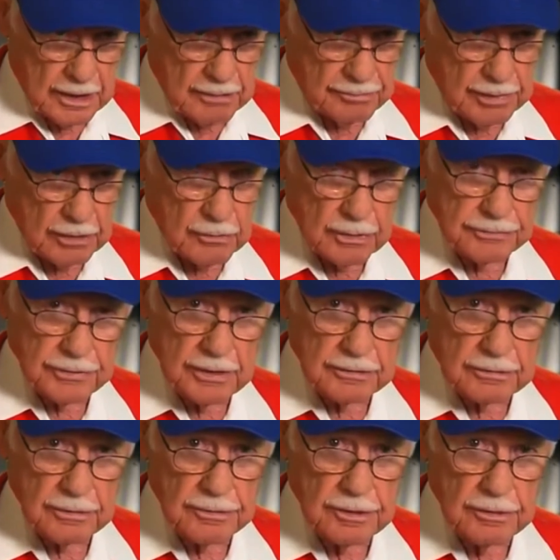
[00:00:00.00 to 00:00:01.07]
but was
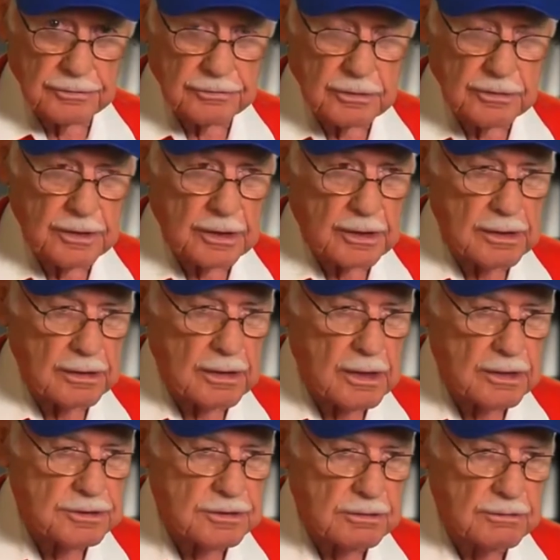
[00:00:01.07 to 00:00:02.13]
introduced to the
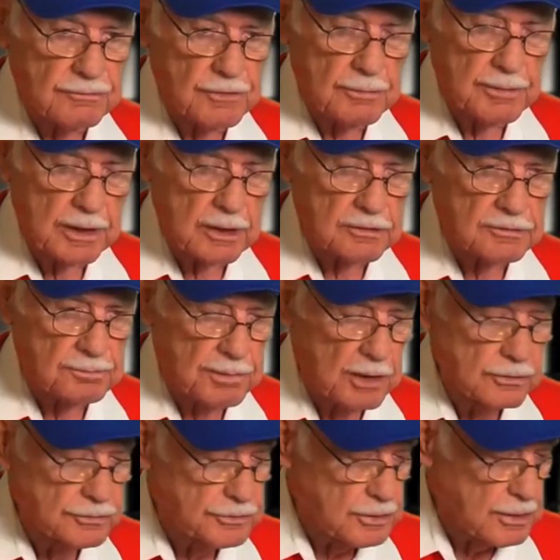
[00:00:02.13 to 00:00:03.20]
concussion from an
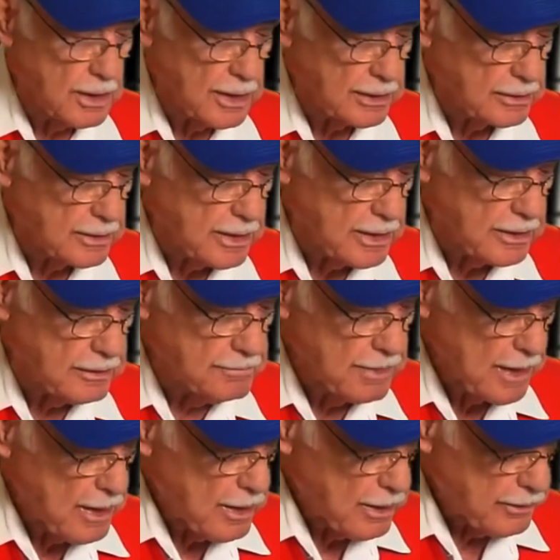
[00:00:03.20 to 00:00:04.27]
explosion like that.
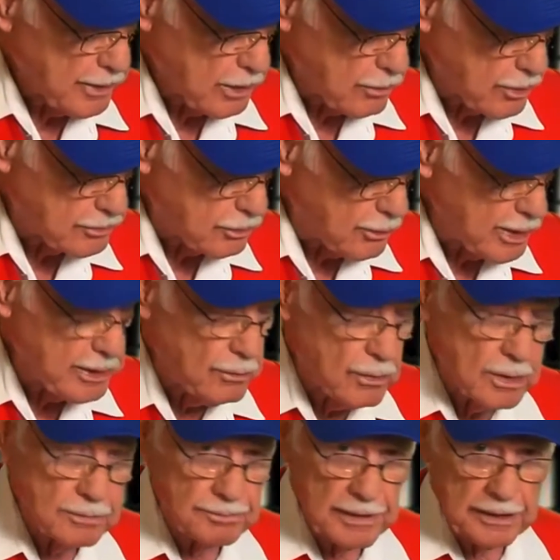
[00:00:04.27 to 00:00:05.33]
There were
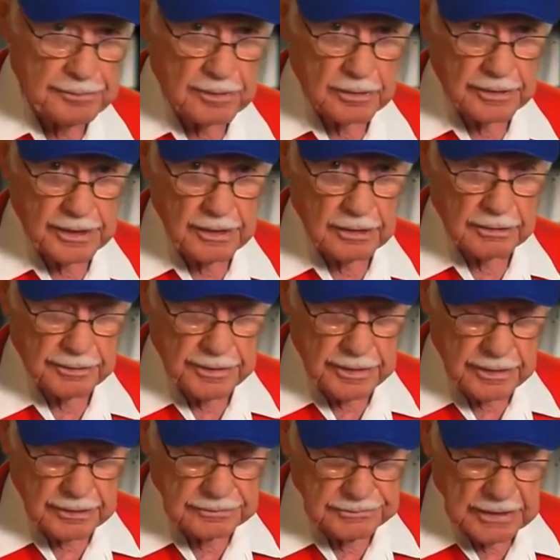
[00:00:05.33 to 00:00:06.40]
21 people killed
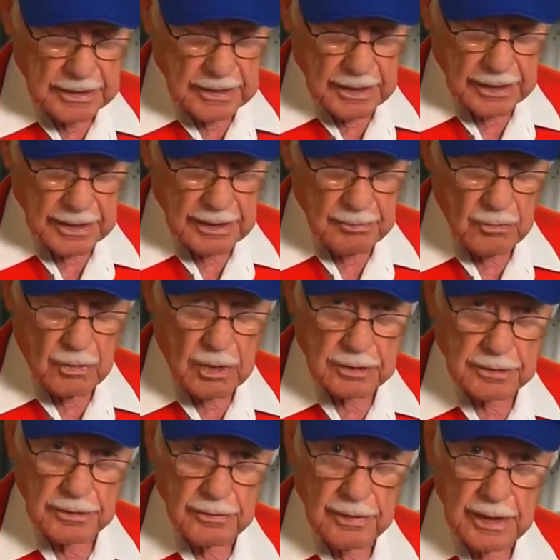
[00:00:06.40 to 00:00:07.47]
there, and I'm
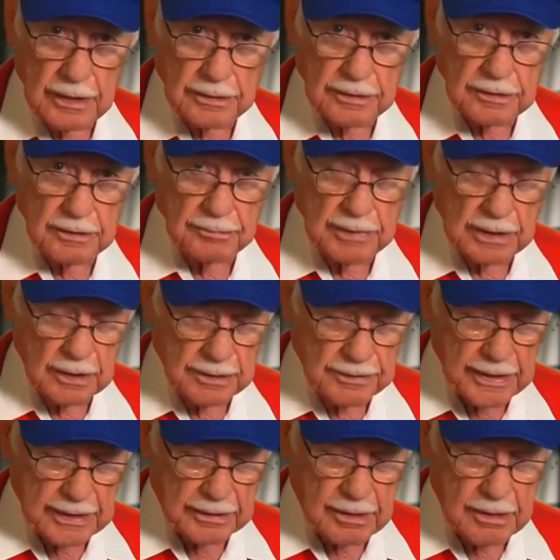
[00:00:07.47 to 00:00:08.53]
walking around in the middle of
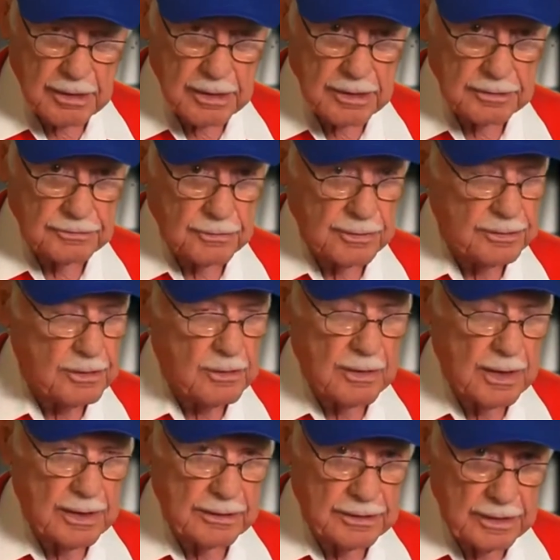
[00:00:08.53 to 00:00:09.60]
that carnage with no
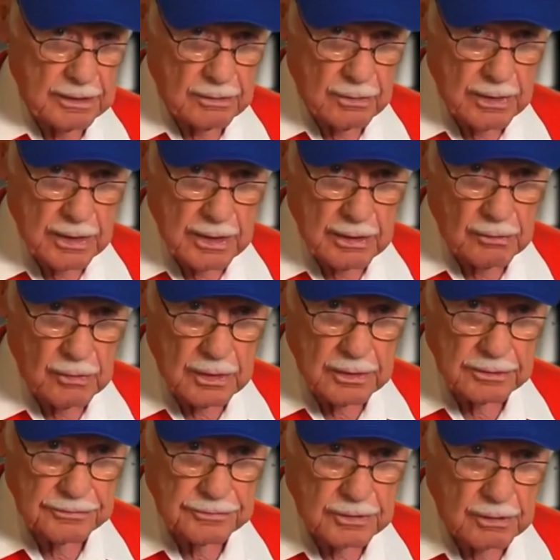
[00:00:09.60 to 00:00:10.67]
idea where I
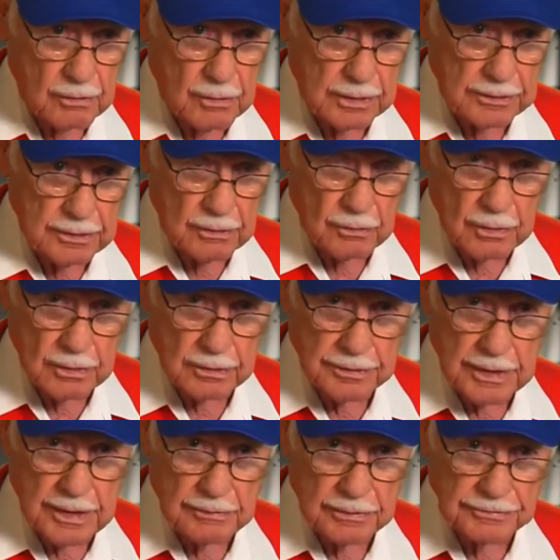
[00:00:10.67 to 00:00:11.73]
was or what in the world
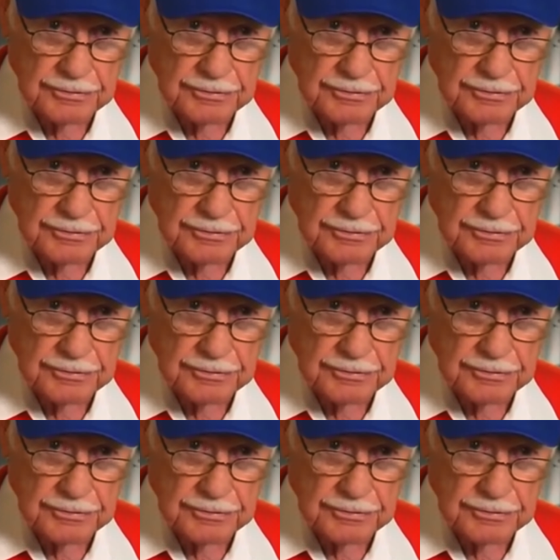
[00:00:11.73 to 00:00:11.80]
I was